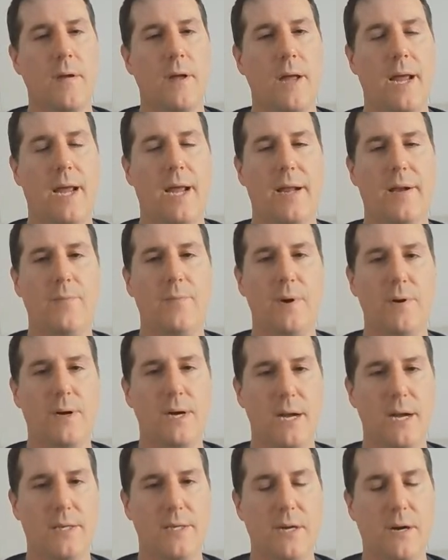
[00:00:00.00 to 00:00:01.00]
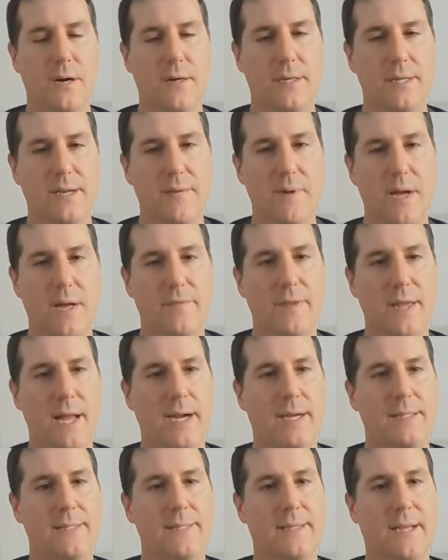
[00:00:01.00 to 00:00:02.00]
And we were kind of talking about
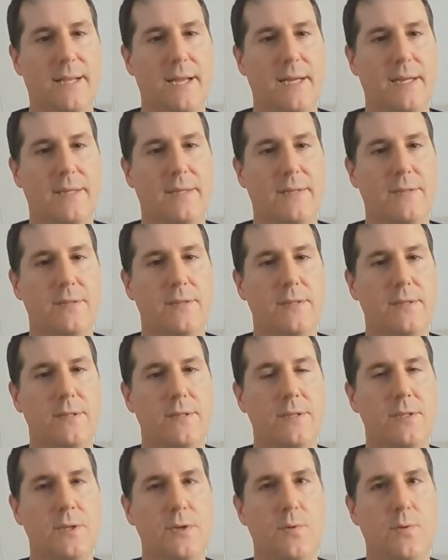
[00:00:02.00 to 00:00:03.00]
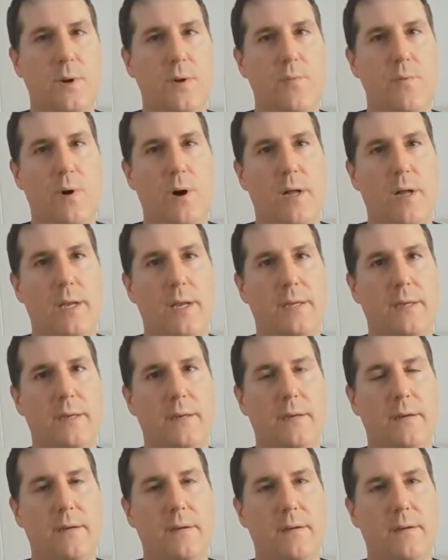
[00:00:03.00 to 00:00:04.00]
that. It's like, do we want
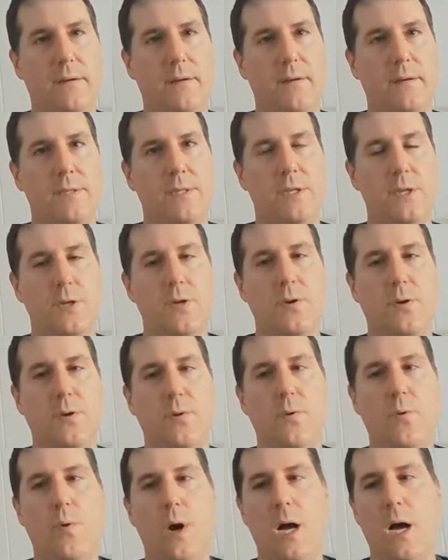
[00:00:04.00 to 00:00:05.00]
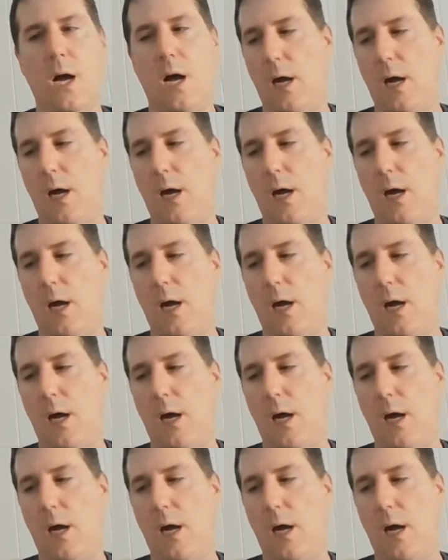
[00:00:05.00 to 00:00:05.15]
to